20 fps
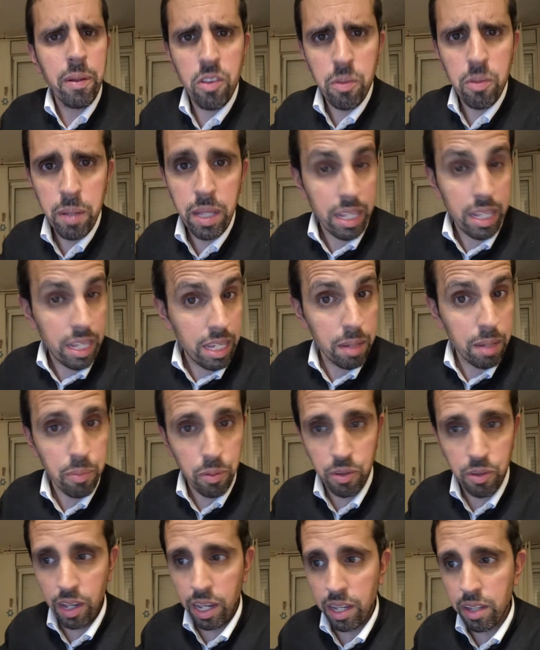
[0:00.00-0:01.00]
be the Hebrew
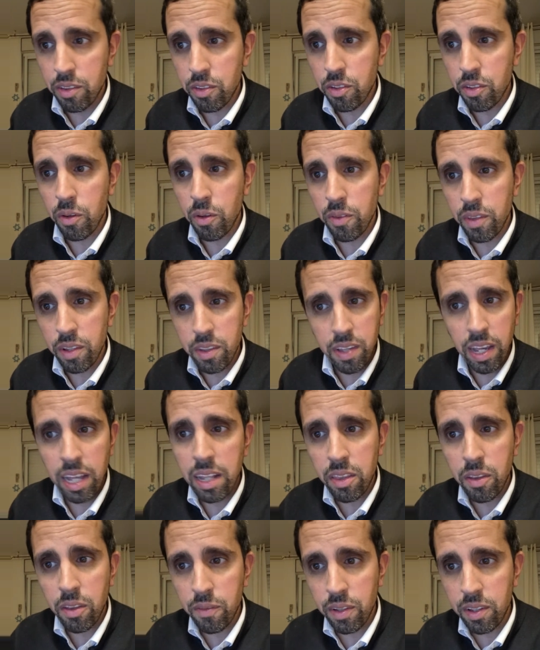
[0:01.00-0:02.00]
date of the
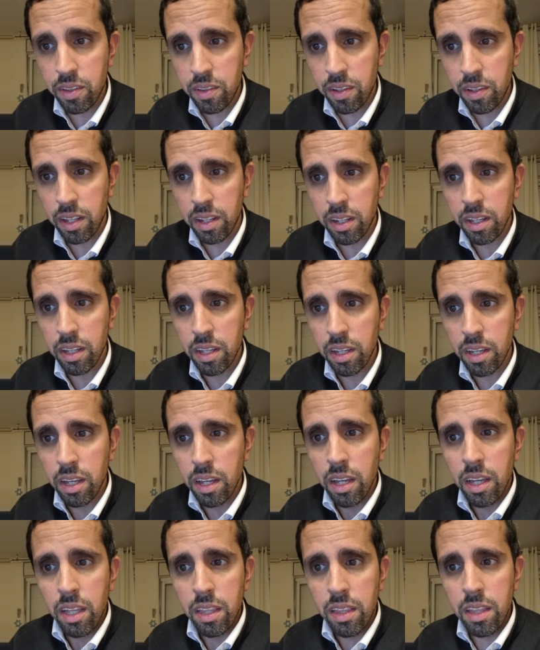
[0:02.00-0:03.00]
10th of Nissan.
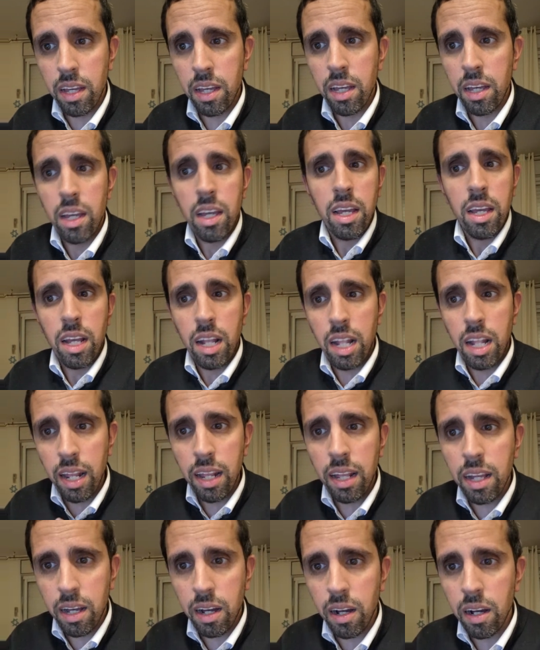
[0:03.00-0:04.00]
The
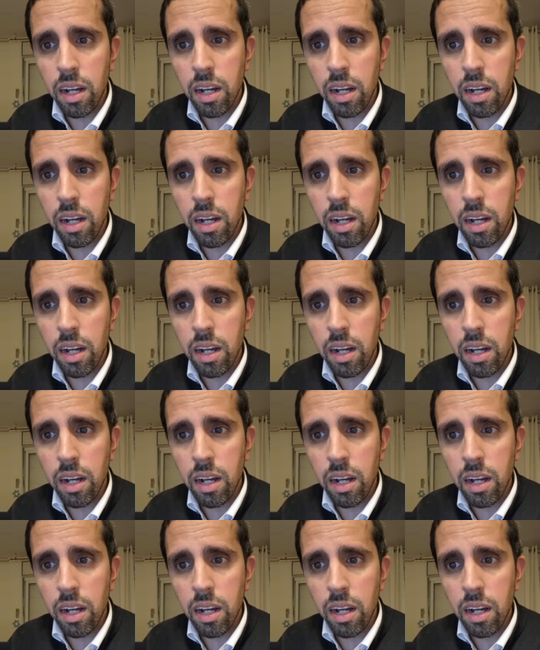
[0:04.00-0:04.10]
HLINKA